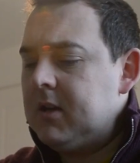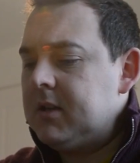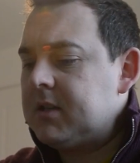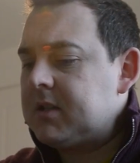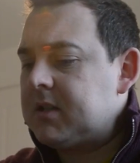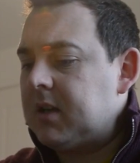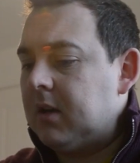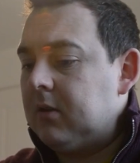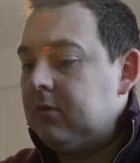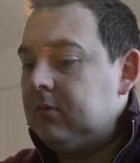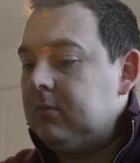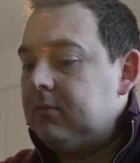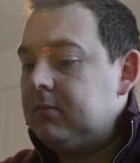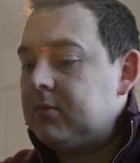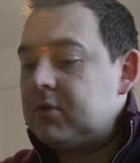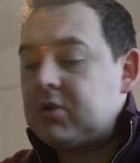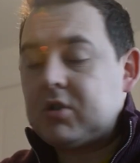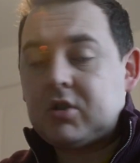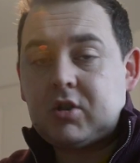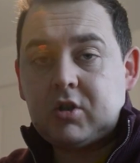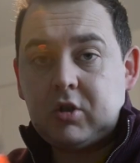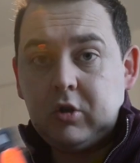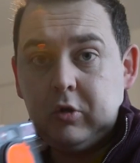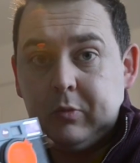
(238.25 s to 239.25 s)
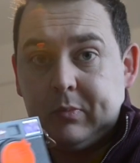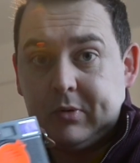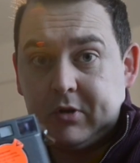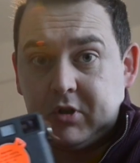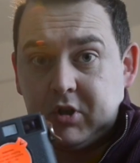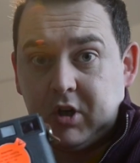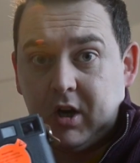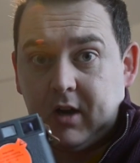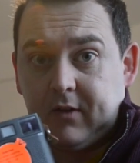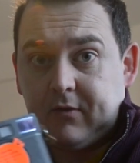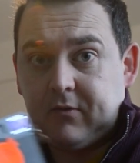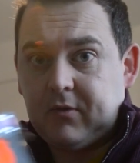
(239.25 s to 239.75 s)
So, super
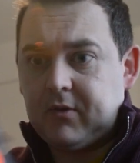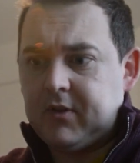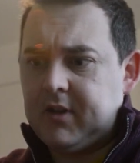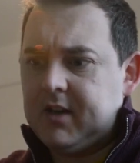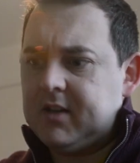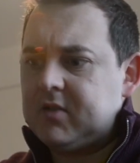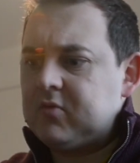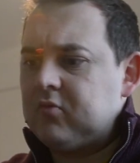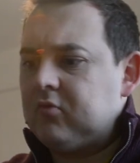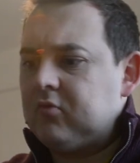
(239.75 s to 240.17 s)
chuffed with this,